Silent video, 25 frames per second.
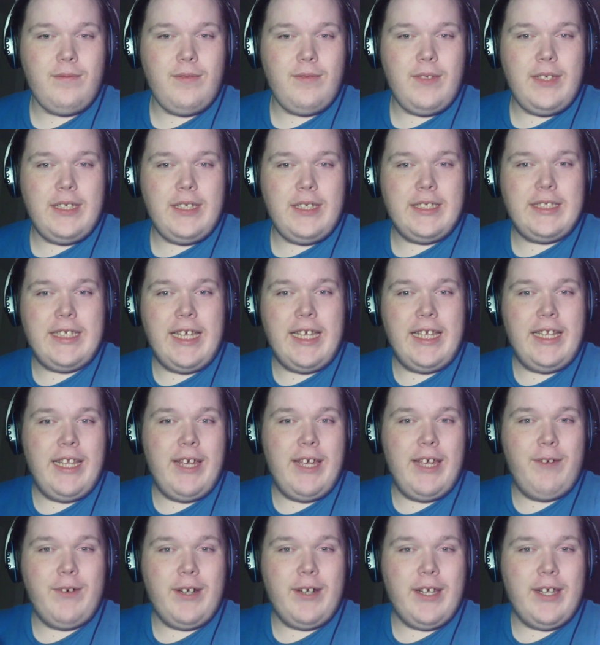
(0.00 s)
said they
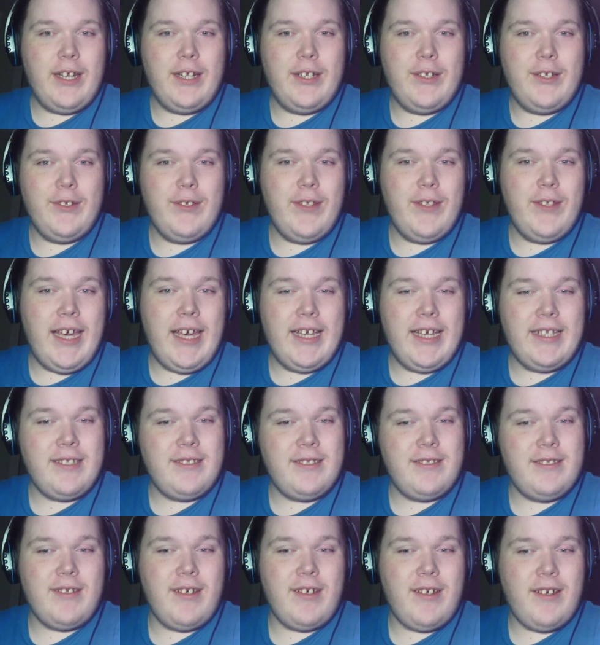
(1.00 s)
were gonna do that,
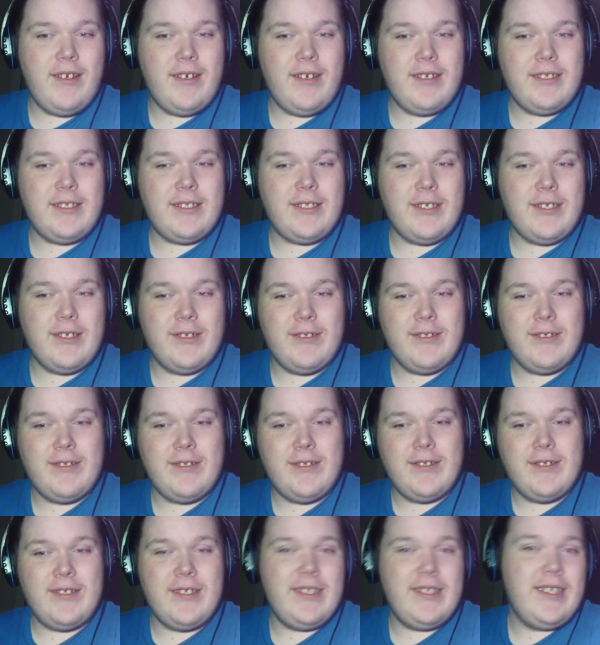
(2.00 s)
so
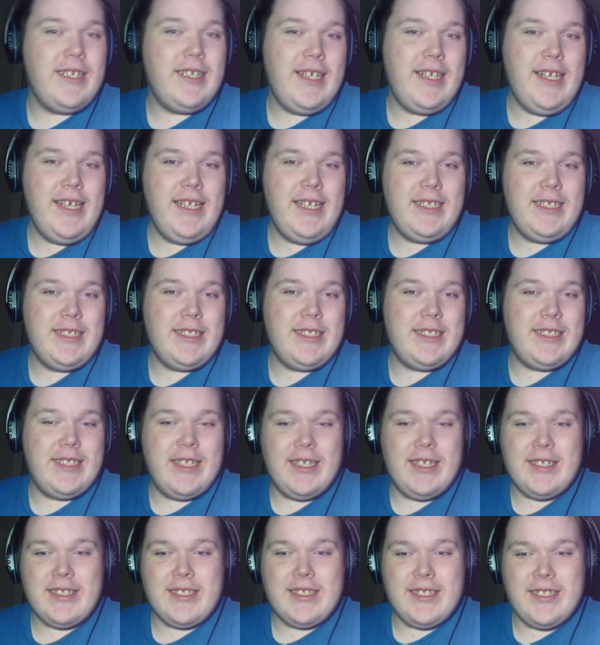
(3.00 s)
it just
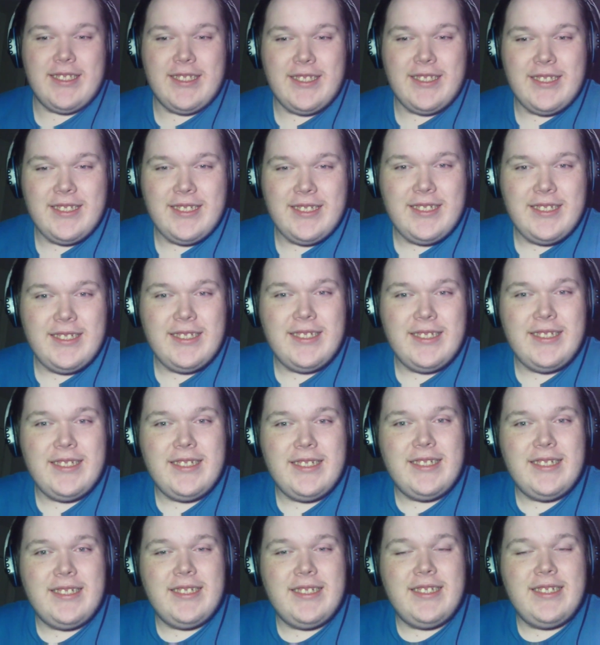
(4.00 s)
sucks.
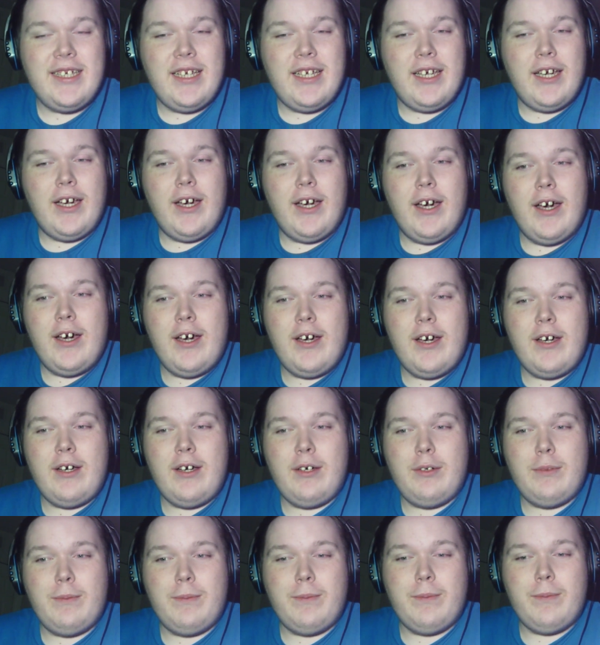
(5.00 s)

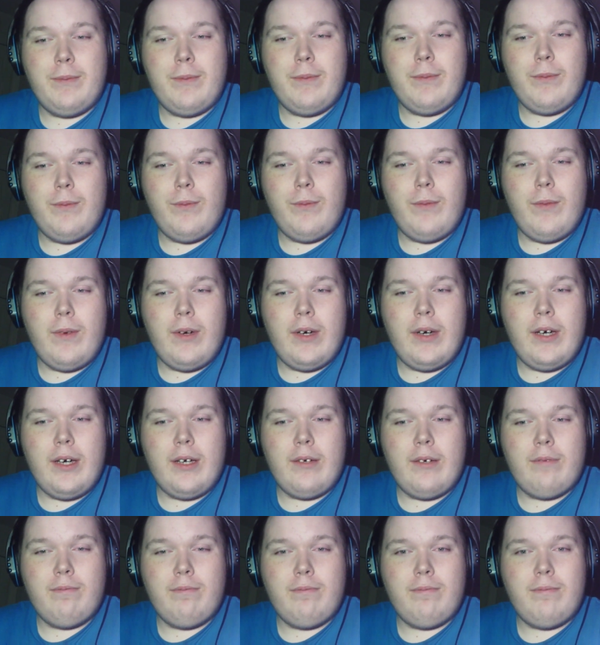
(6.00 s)

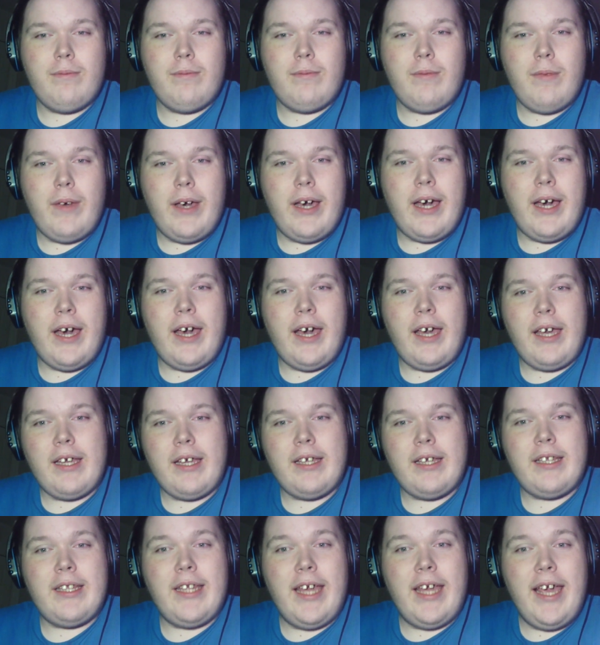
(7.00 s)

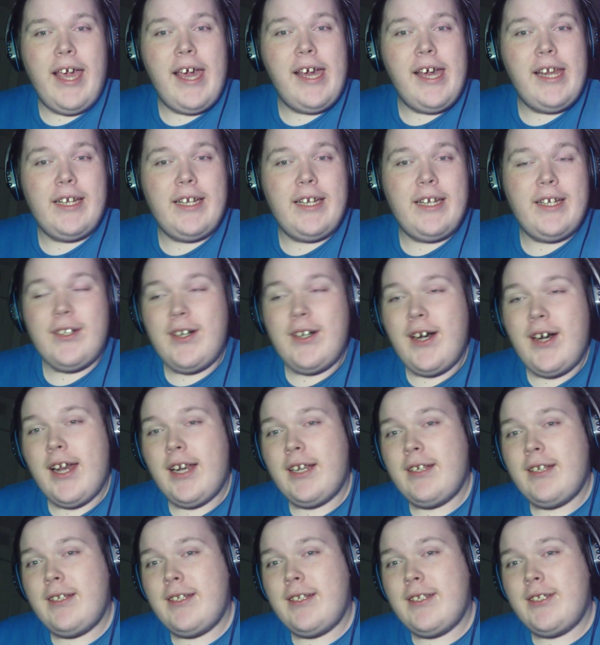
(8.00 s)
They added a lot
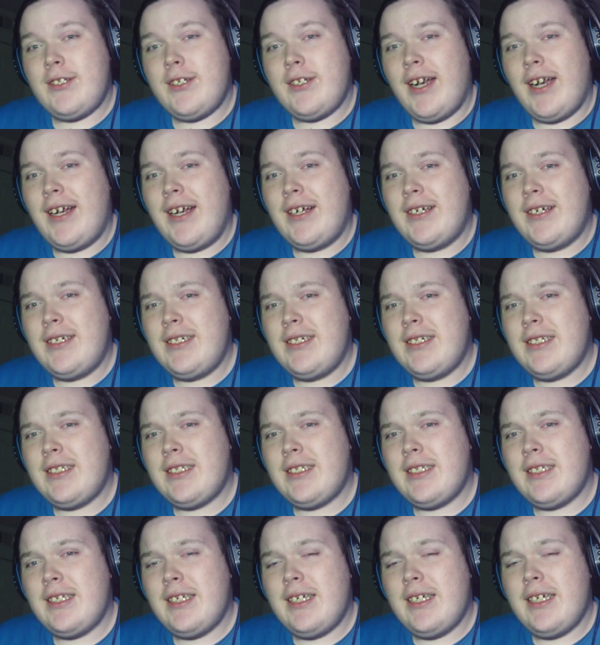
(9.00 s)
of
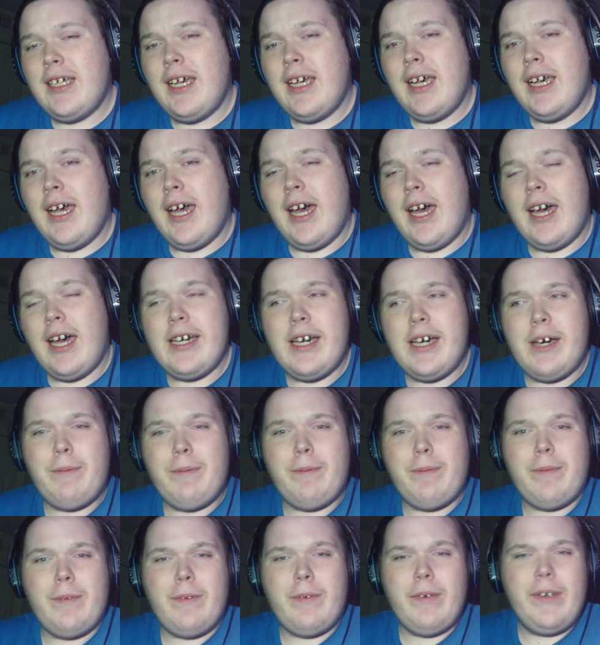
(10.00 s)
trailers.
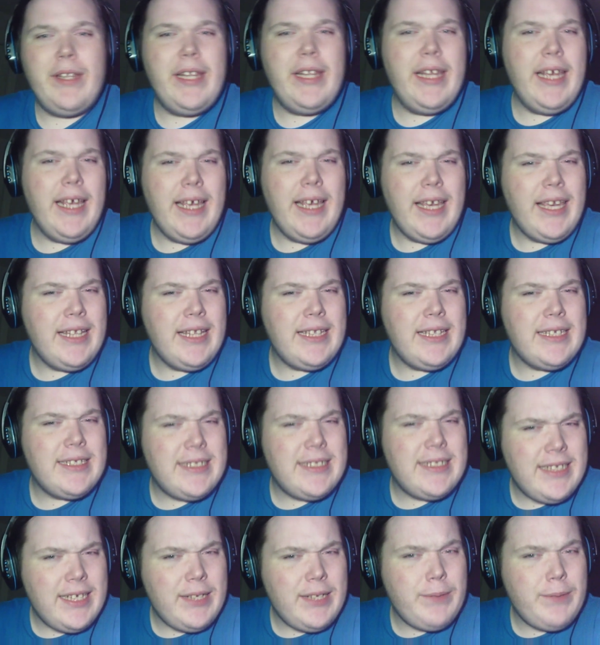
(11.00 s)
We didn't get to
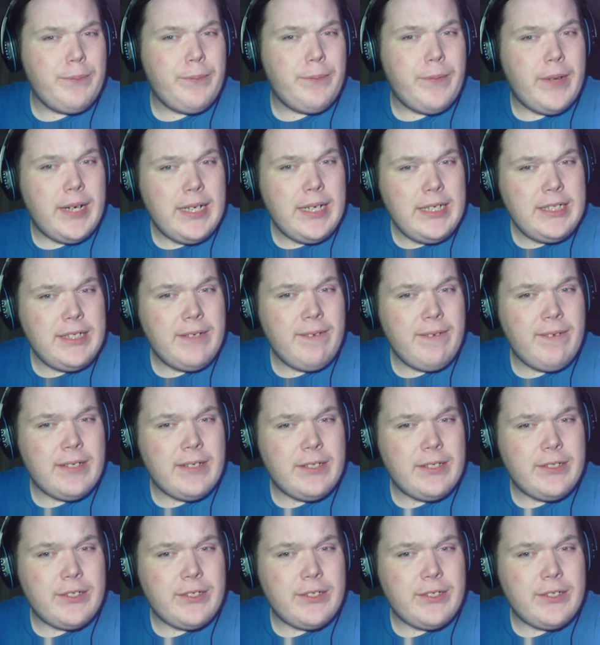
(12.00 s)
see much of the